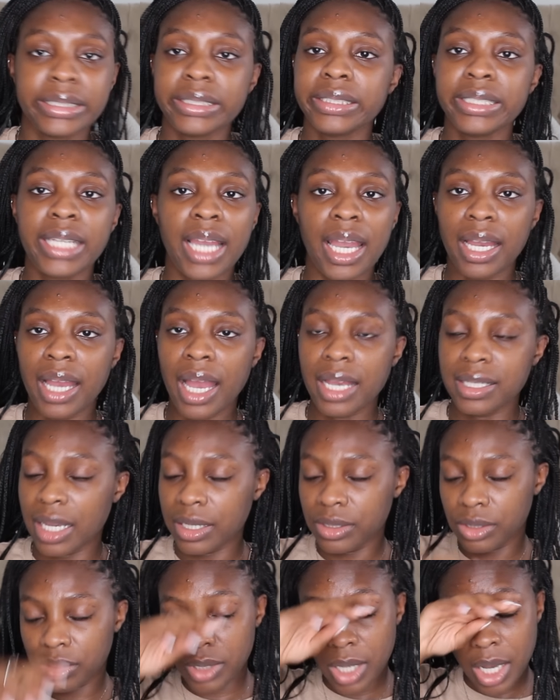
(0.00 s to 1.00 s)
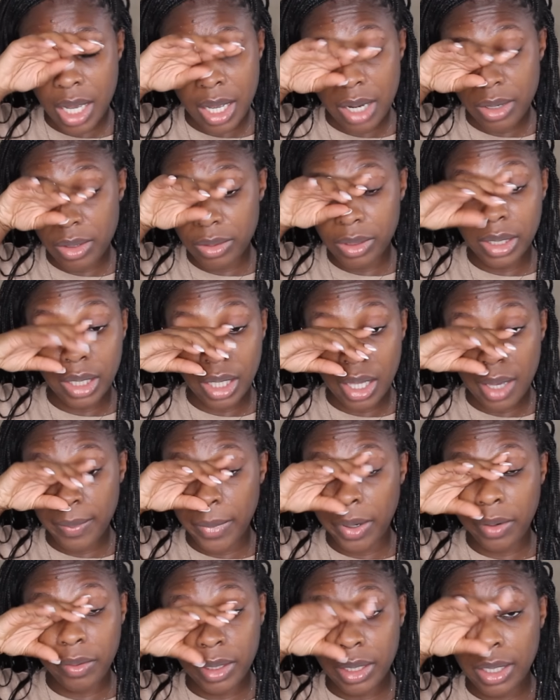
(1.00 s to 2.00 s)
Yeah, guys, I do not. I don't think they get
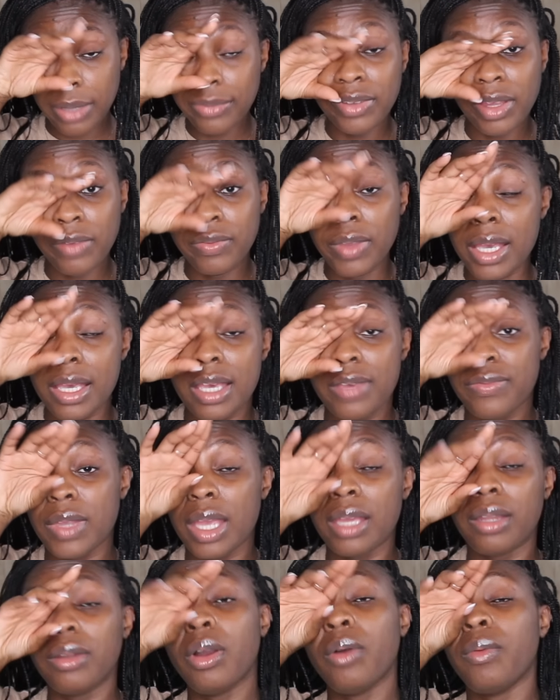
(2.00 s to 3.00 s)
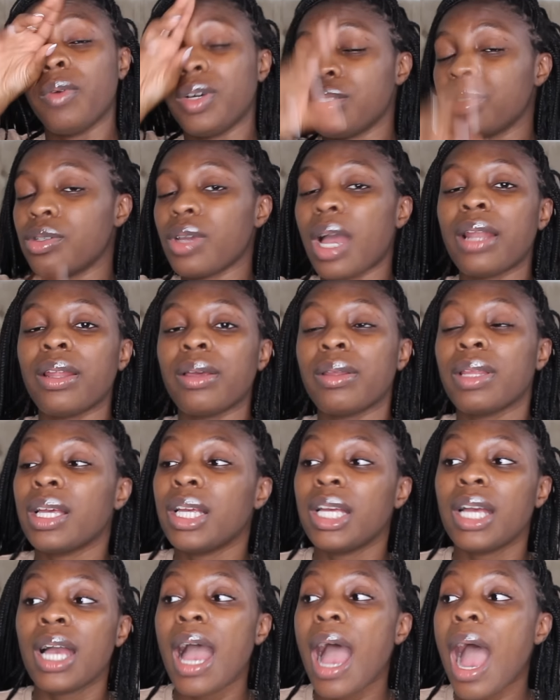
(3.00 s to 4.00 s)
married. If they know what's good,
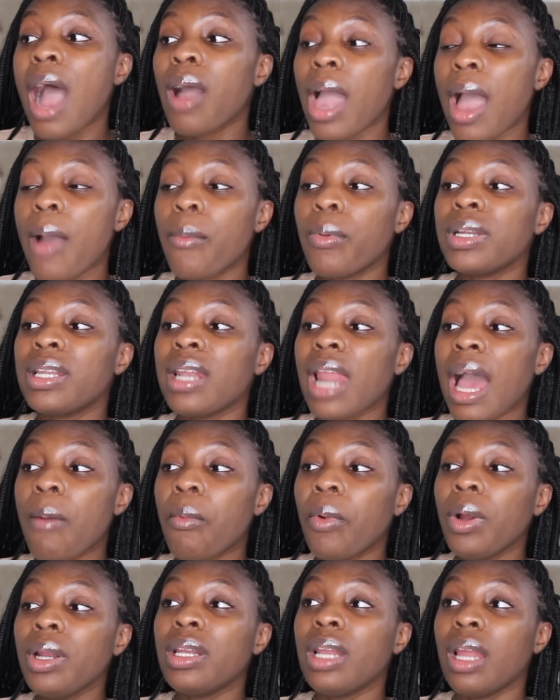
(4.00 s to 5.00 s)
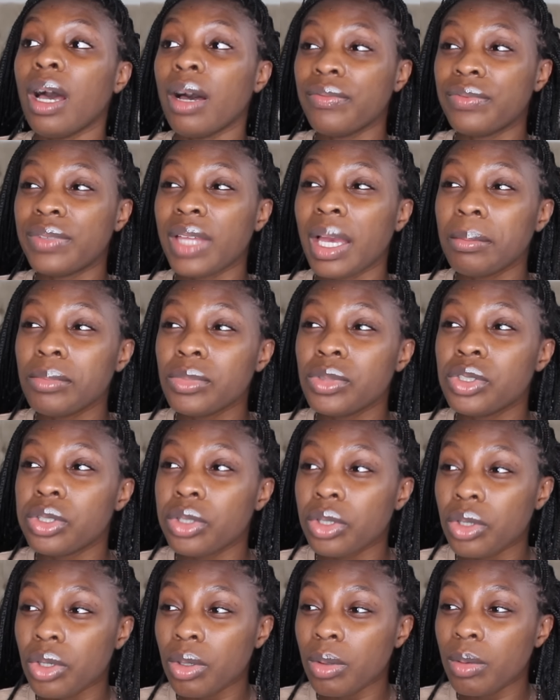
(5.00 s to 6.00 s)
I would love them
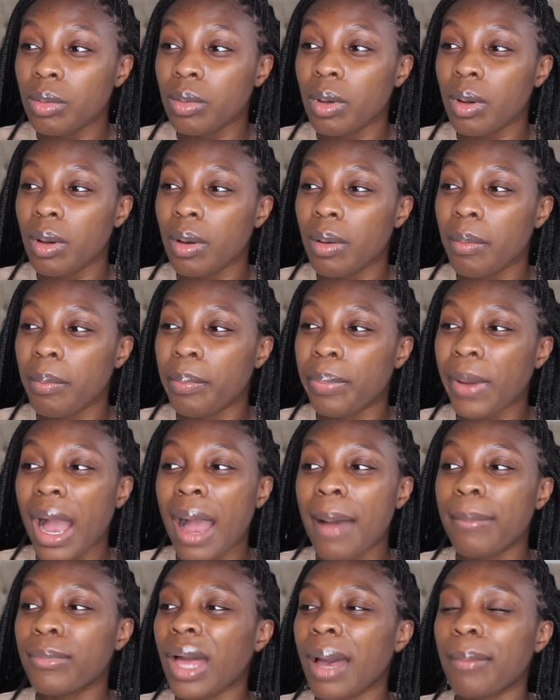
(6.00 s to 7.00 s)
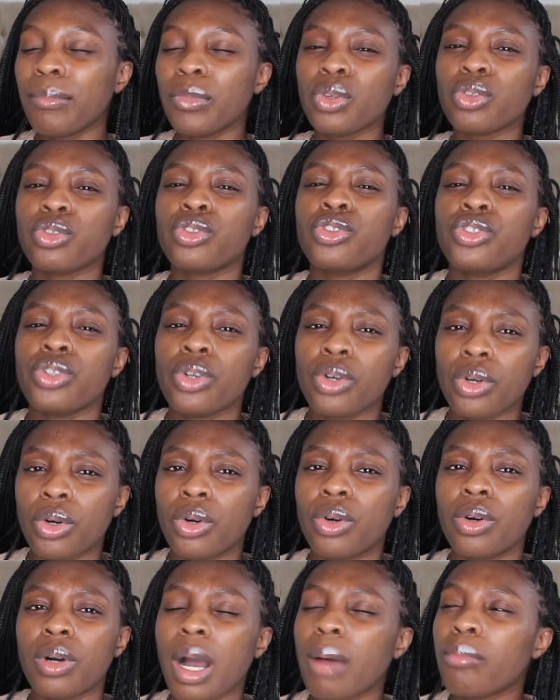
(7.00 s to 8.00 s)
to, but I'm not
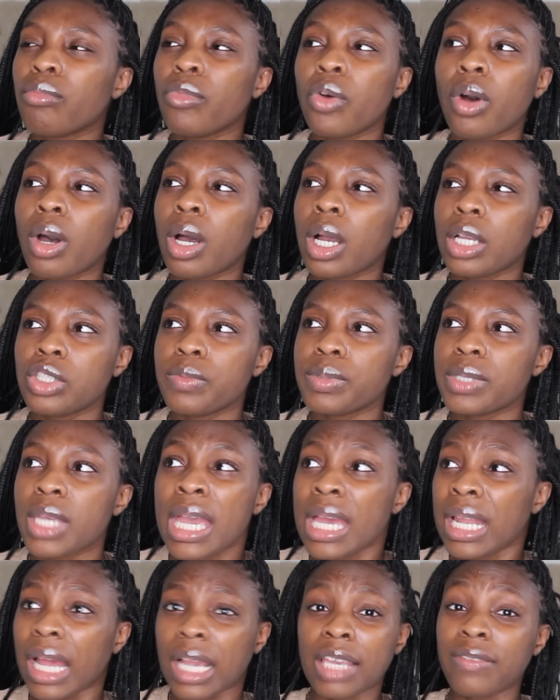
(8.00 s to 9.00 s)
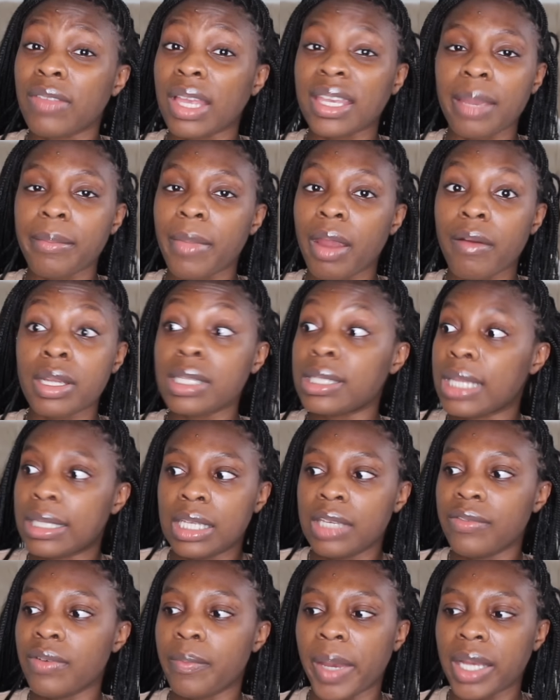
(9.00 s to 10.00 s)
sure. I'm not 100%. Like, if they get married, then
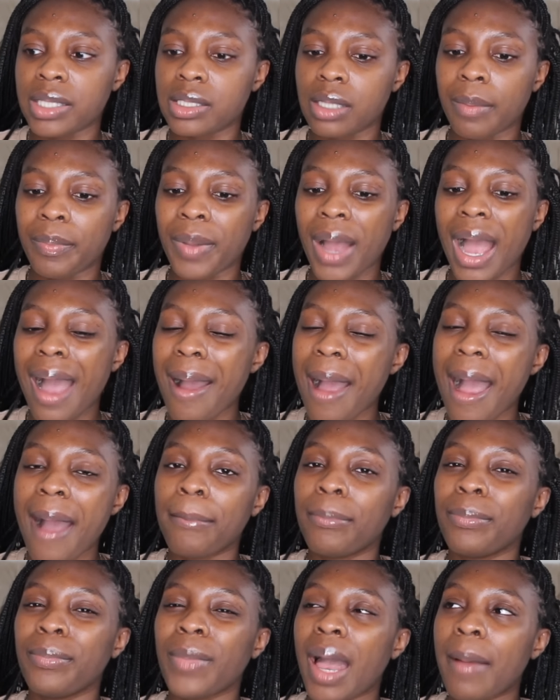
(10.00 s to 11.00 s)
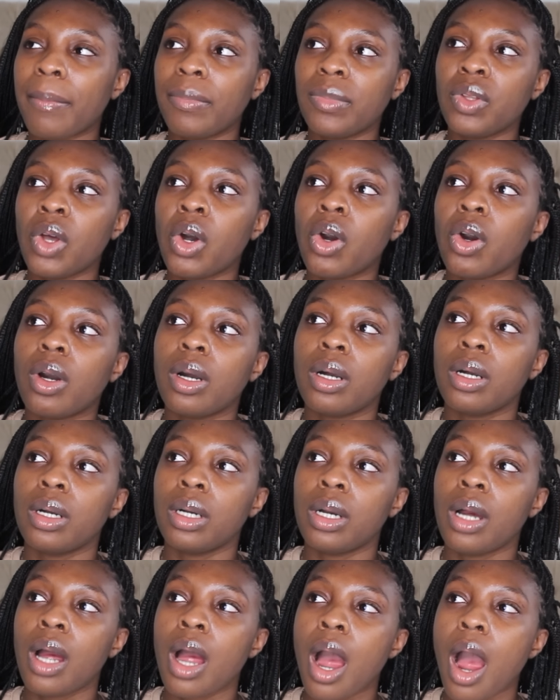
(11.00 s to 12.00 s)
even better. But I'm not
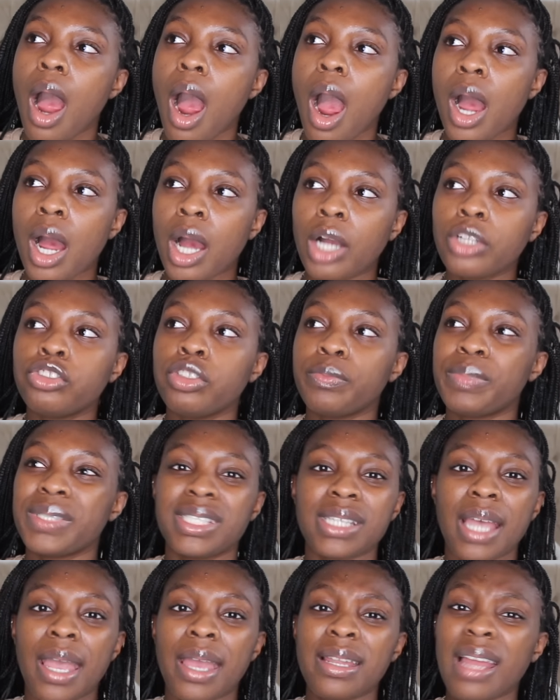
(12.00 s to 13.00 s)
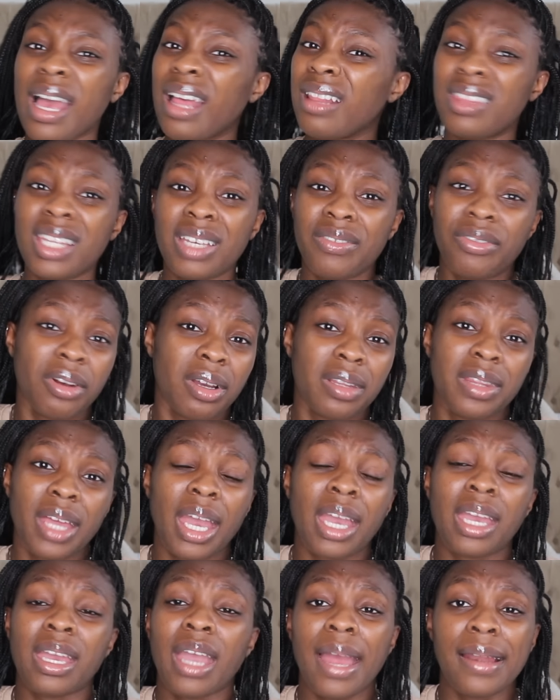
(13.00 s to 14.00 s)
100%, and neither are
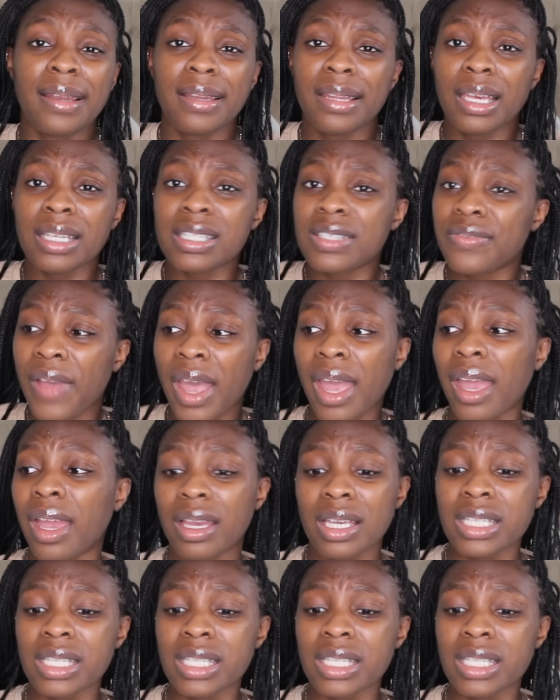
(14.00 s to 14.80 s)
they. And it's fair.